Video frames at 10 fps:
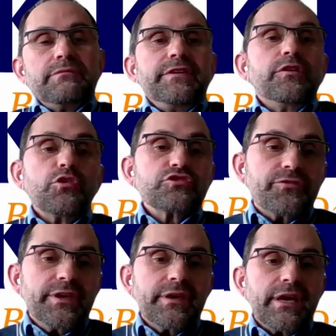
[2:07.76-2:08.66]

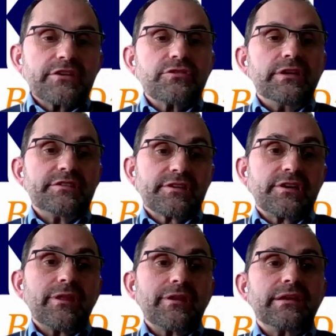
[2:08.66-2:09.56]
philosophy. Actually, it's
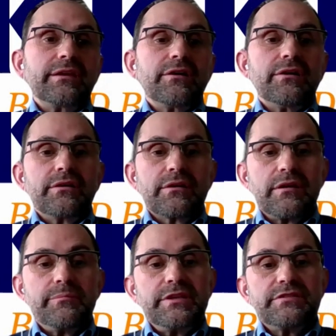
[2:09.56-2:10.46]
currently our
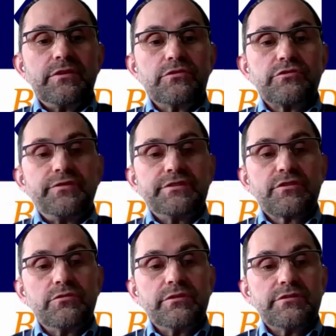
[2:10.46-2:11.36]
company's philosophy. It's
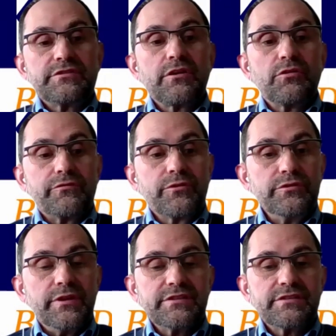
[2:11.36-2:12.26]
called the cycle of
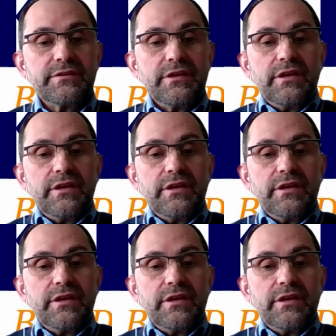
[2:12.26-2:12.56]
goodness.